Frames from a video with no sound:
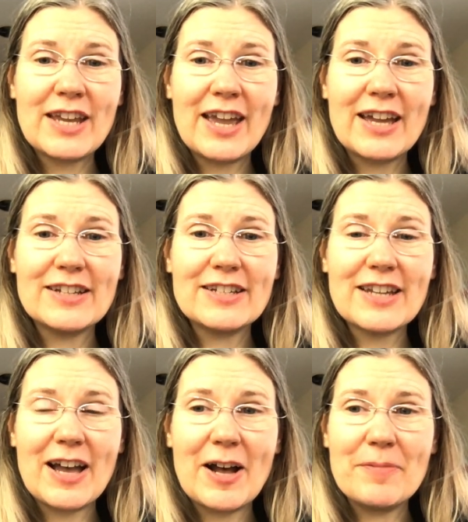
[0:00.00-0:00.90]
And
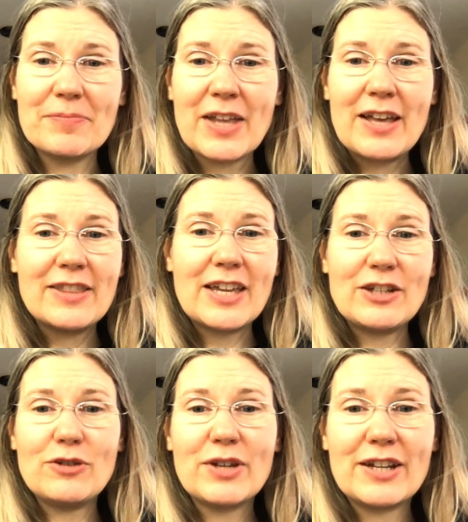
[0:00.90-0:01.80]
um, then
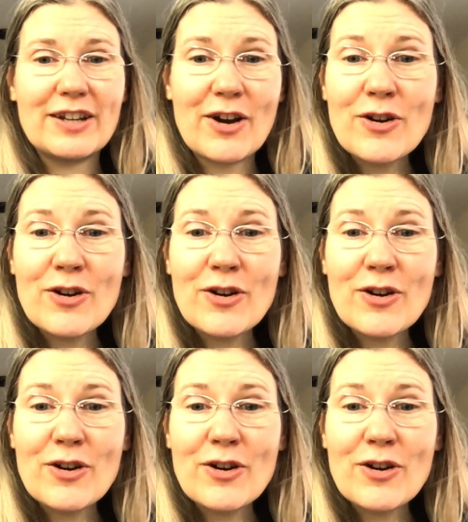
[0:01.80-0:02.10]
you can